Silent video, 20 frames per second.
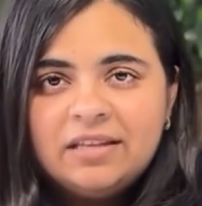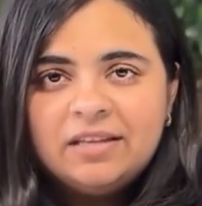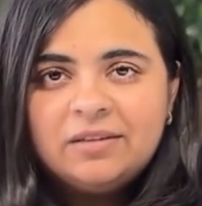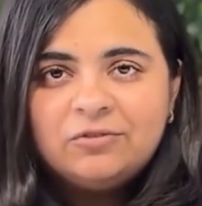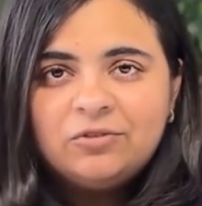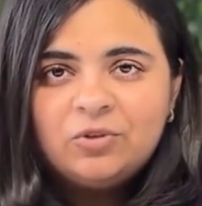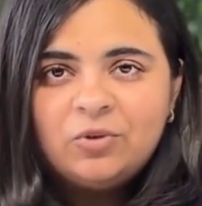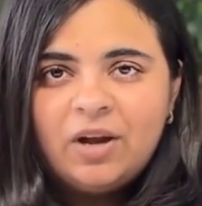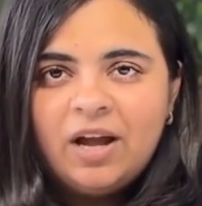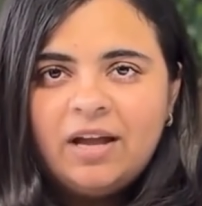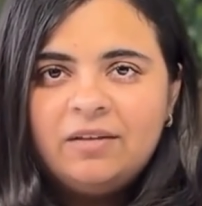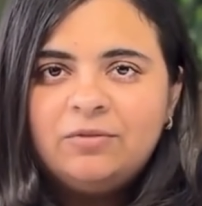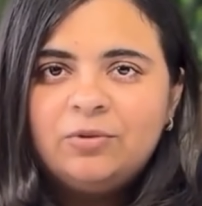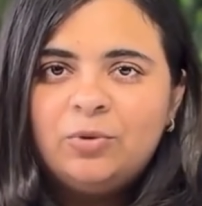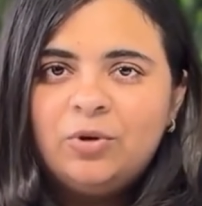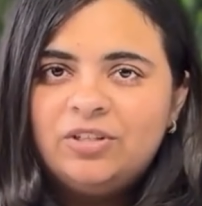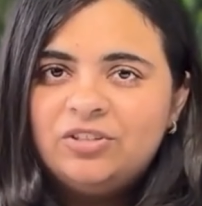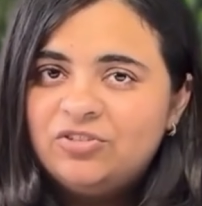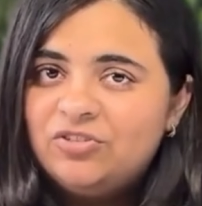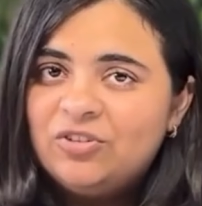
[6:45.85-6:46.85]
If you have
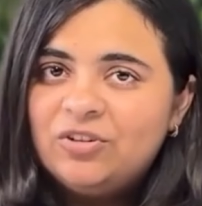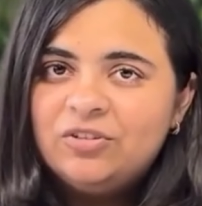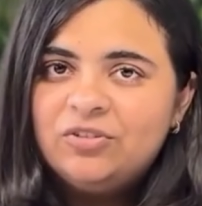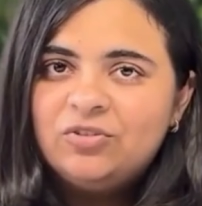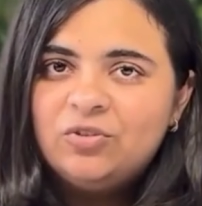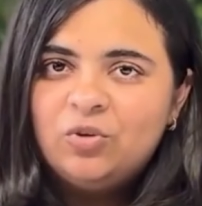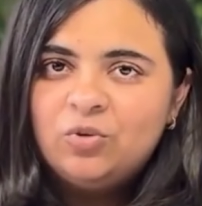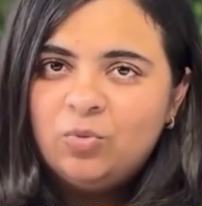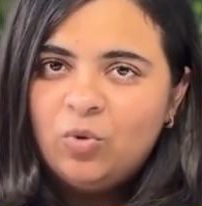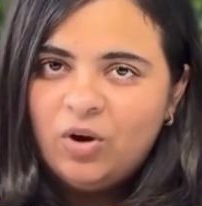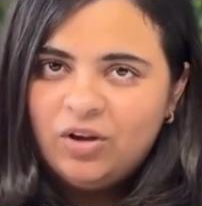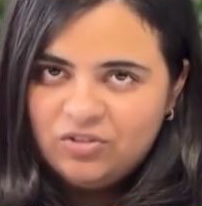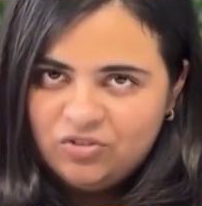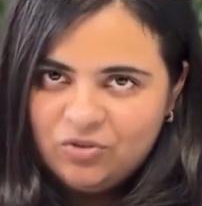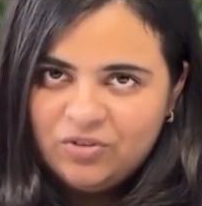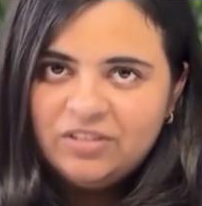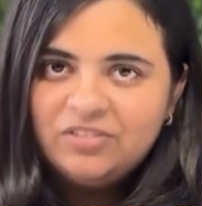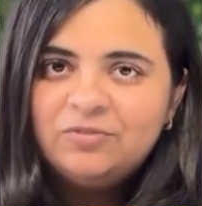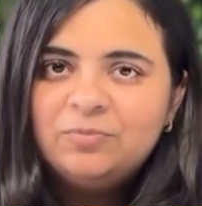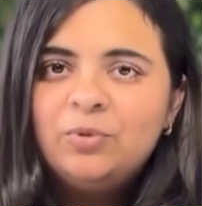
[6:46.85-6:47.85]
questions or want
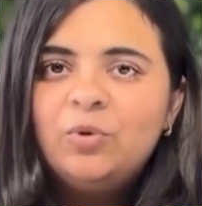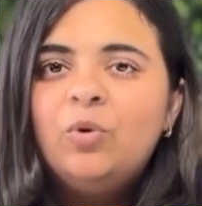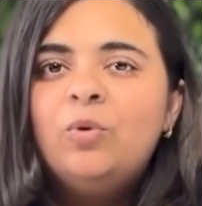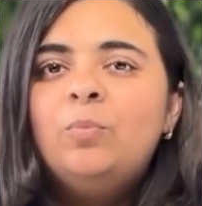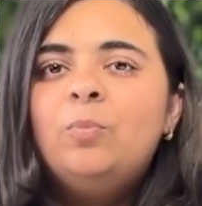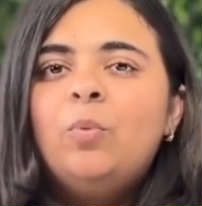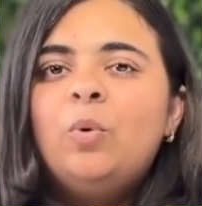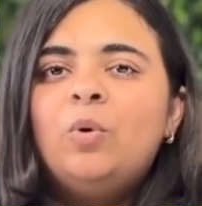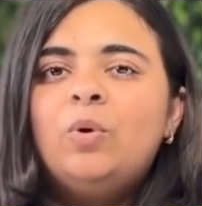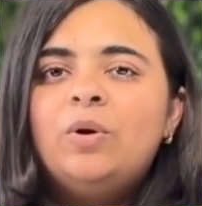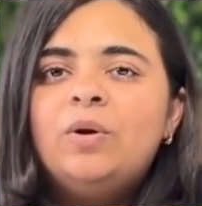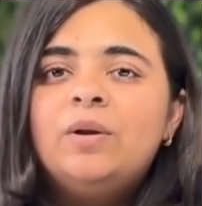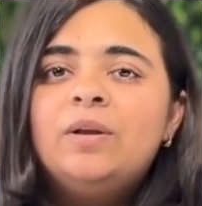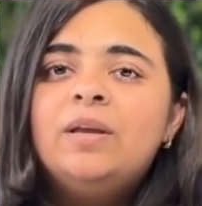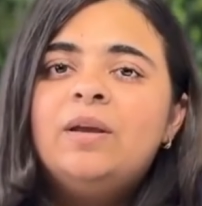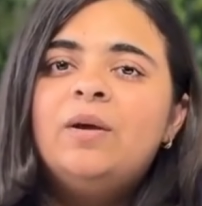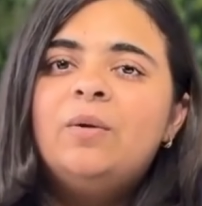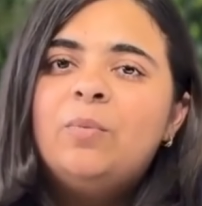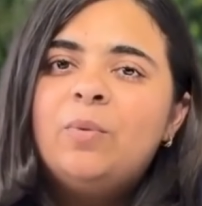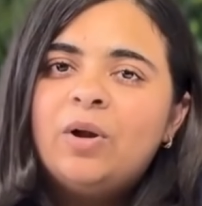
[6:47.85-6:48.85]
to explore more,
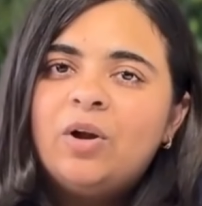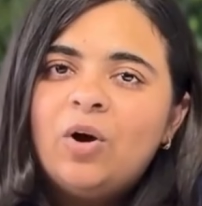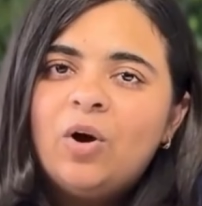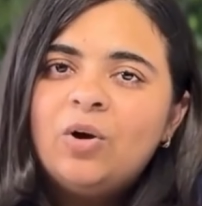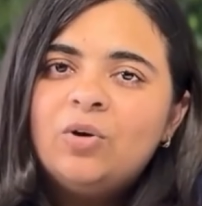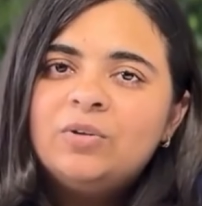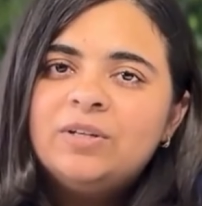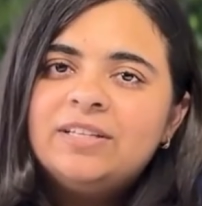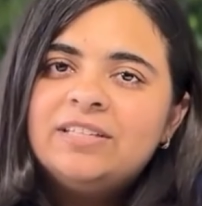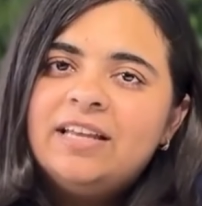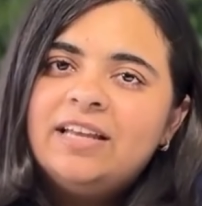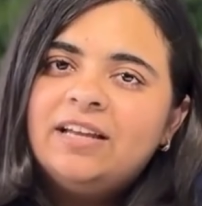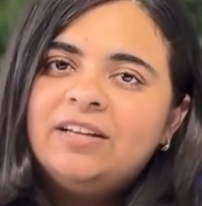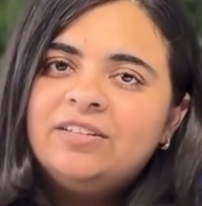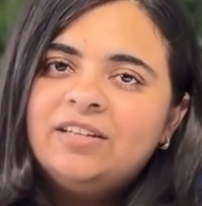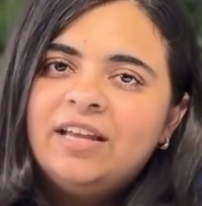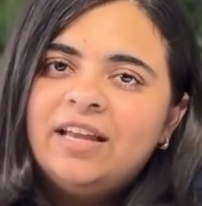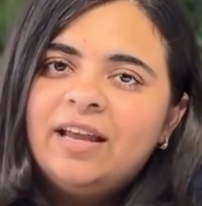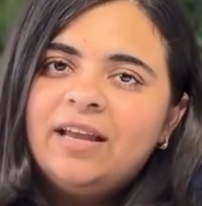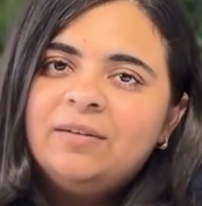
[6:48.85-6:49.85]
we're always here
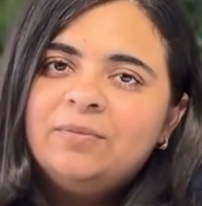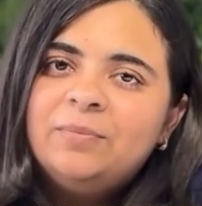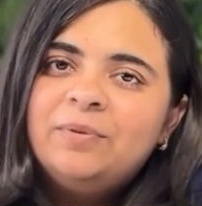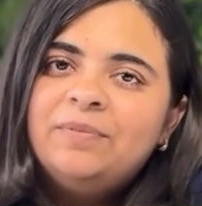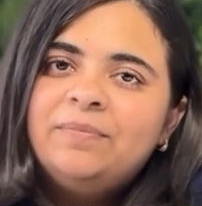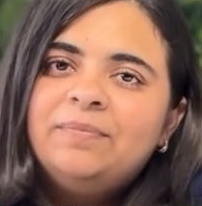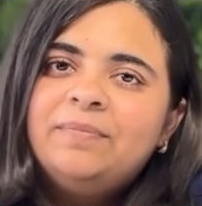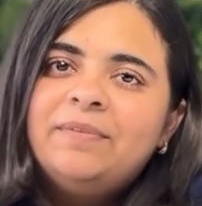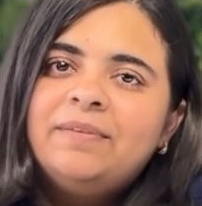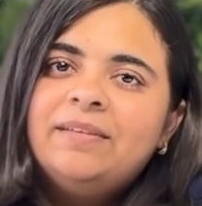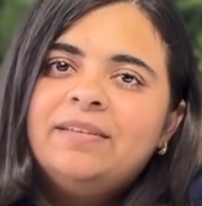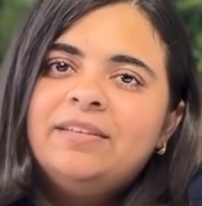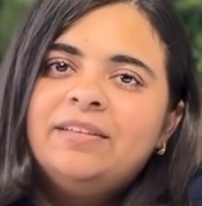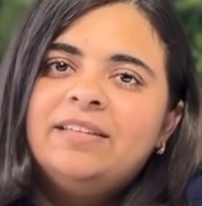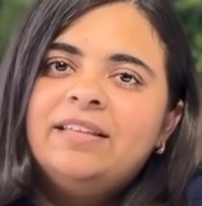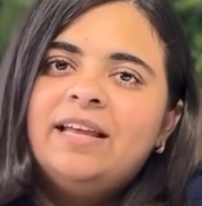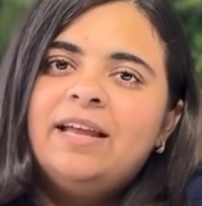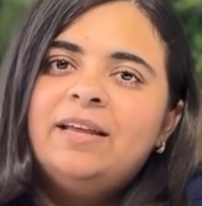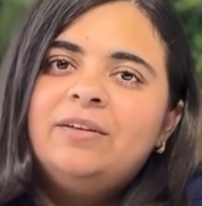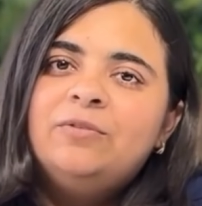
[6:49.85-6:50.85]
to help.
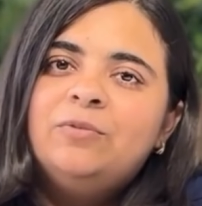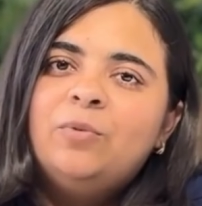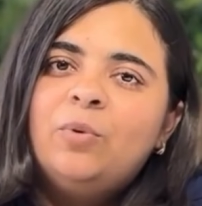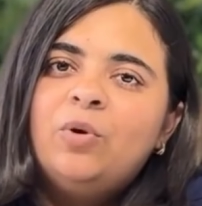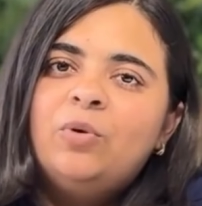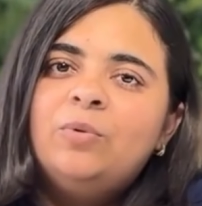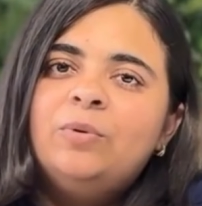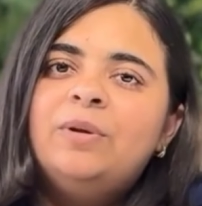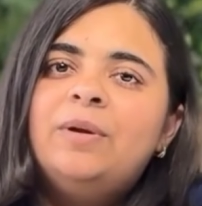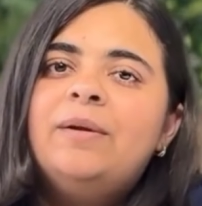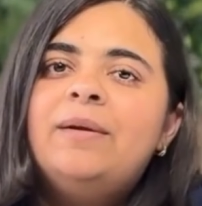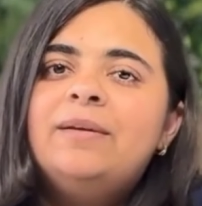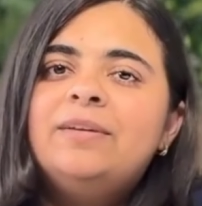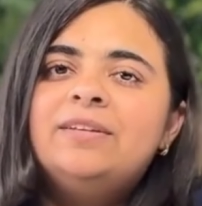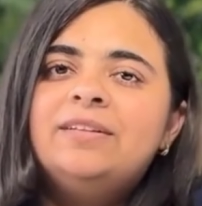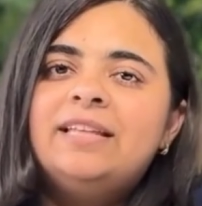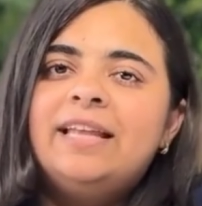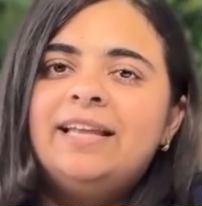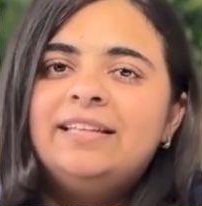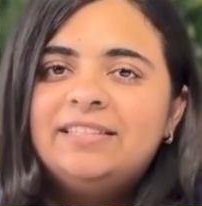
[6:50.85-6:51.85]
Stay informed,
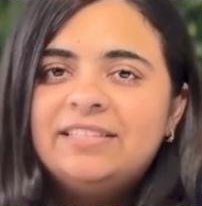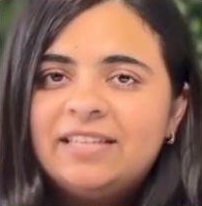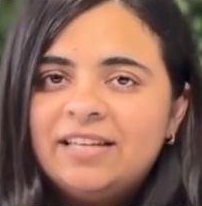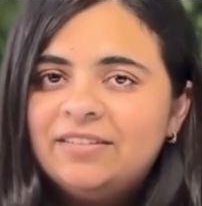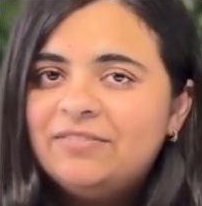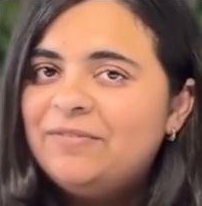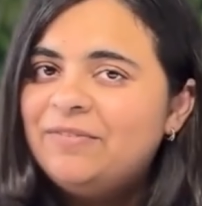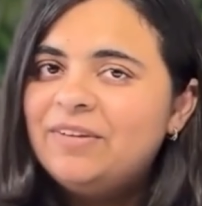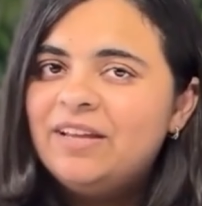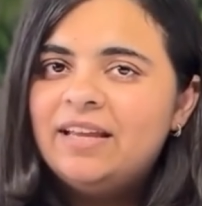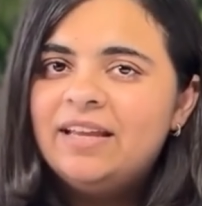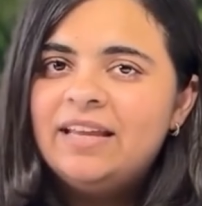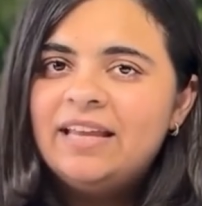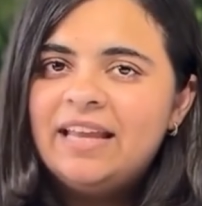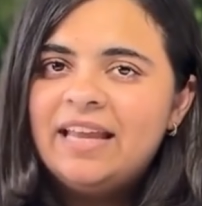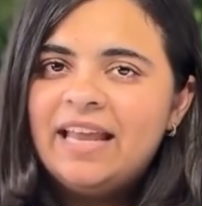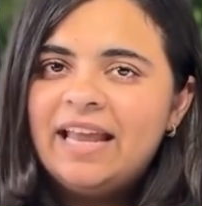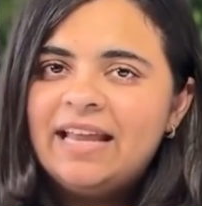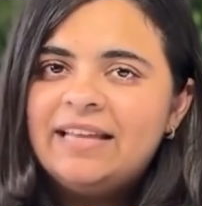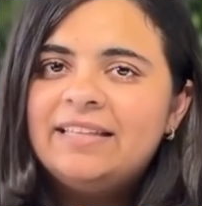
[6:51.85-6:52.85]
stay safe,
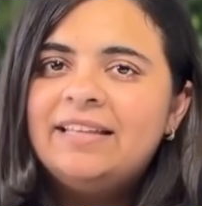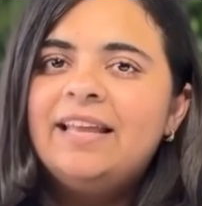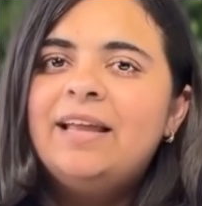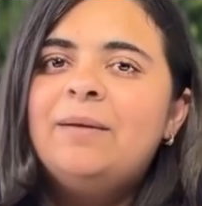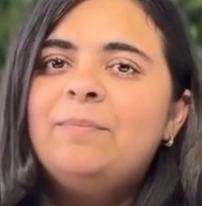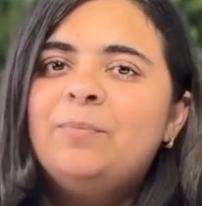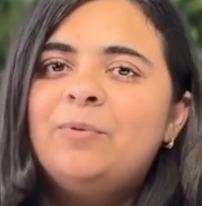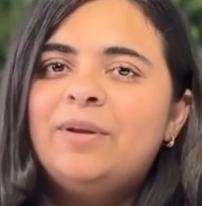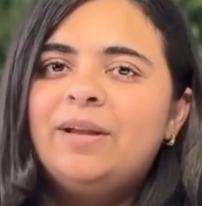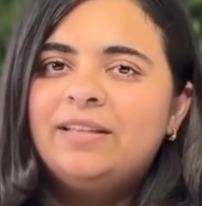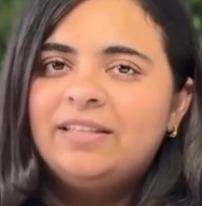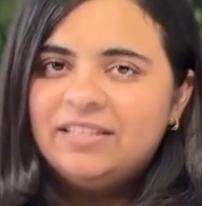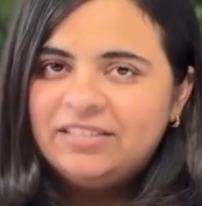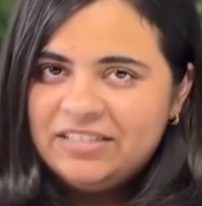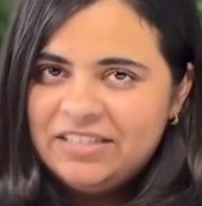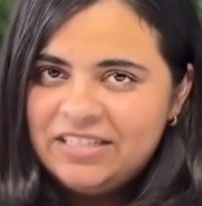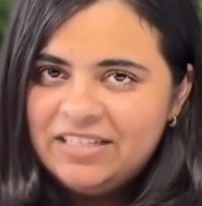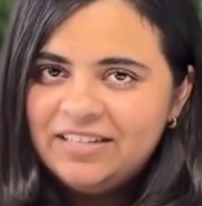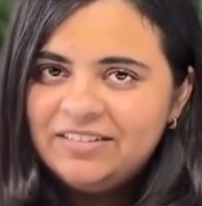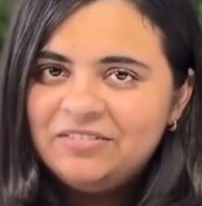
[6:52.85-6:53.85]
and keep
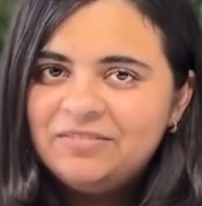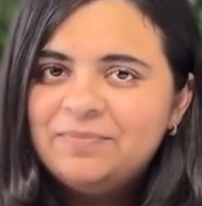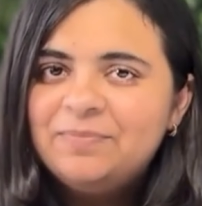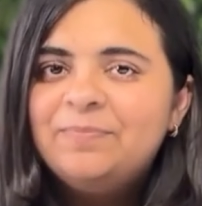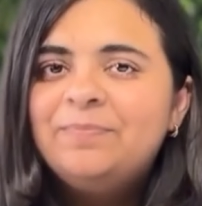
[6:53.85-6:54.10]
breathing clean.